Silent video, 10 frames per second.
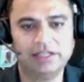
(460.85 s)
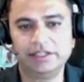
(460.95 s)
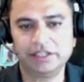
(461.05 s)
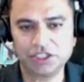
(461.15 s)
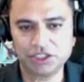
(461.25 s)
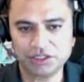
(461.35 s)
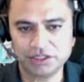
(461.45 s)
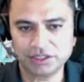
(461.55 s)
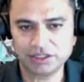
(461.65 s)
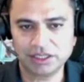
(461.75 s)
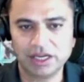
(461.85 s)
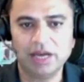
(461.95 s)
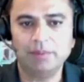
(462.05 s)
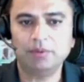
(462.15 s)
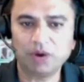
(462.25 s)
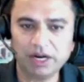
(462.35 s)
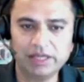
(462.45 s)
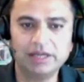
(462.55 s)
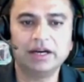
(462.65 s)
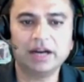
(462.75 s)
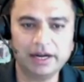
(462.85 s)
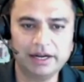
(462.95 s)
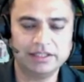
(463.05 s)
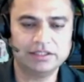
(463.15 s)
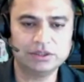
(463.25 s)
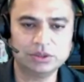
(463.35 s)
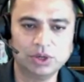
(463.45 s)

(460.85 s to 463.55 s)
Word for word: integrations, uh, providing guidance.